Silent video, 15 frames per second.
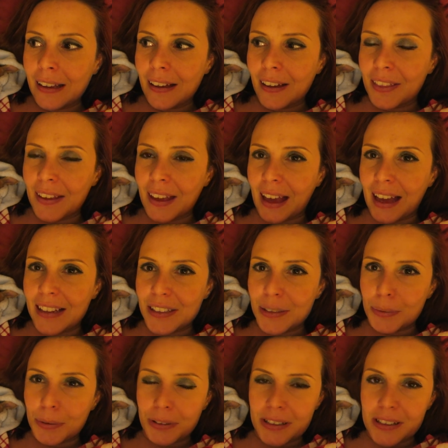I think Andy
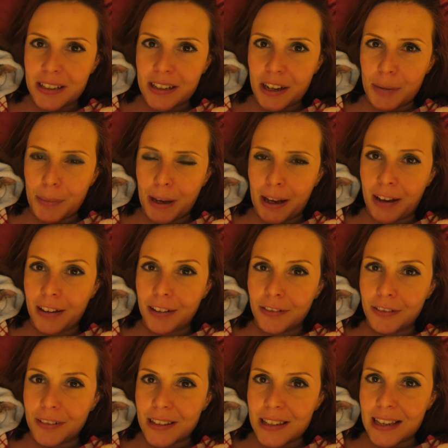wanted to go back over
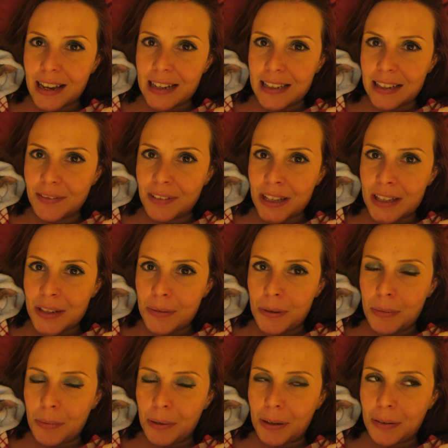and say something to
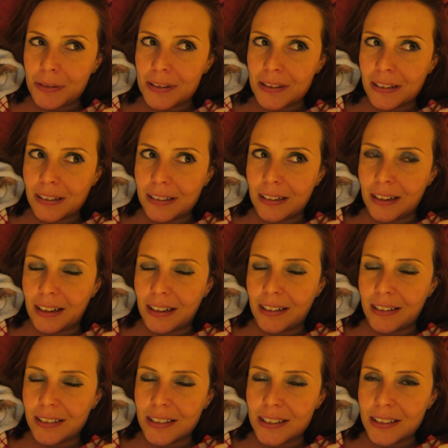him, but I was like,
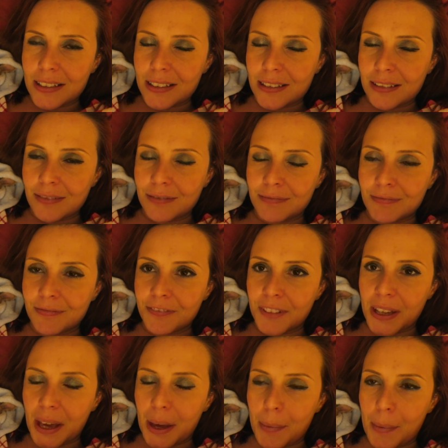no, just
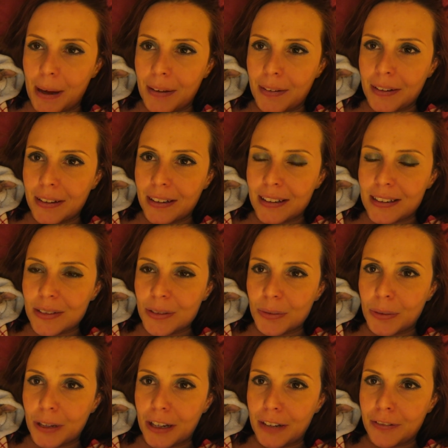forget about it. It's not
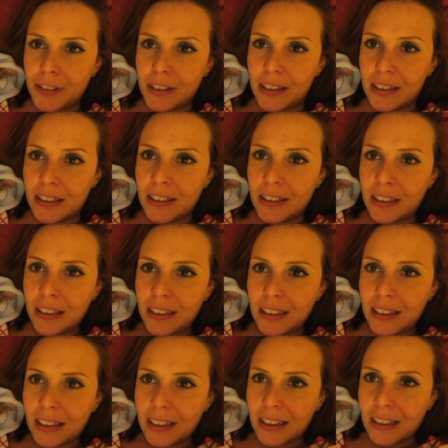worth it.
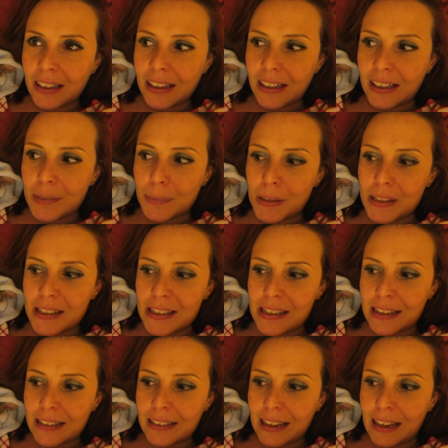It's been
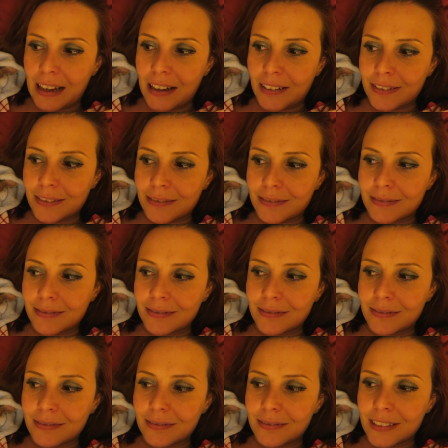said now,
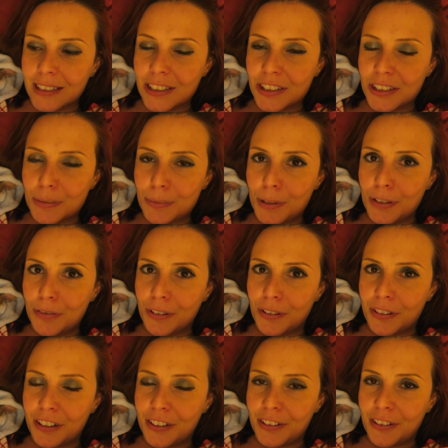let's just move on
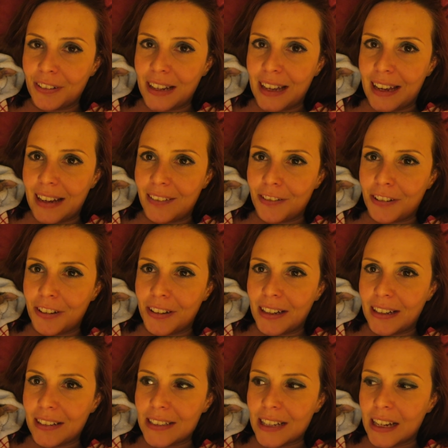and not let it ruin
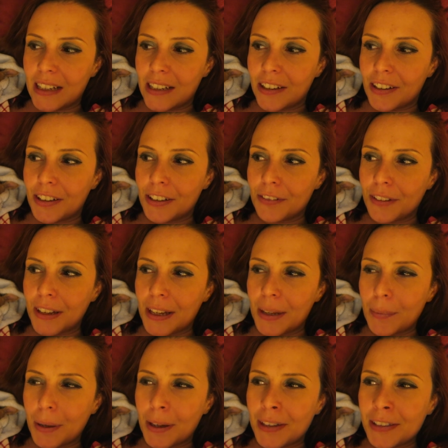our day, kind of thing.
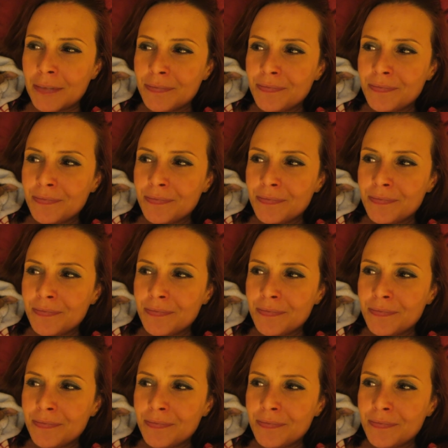But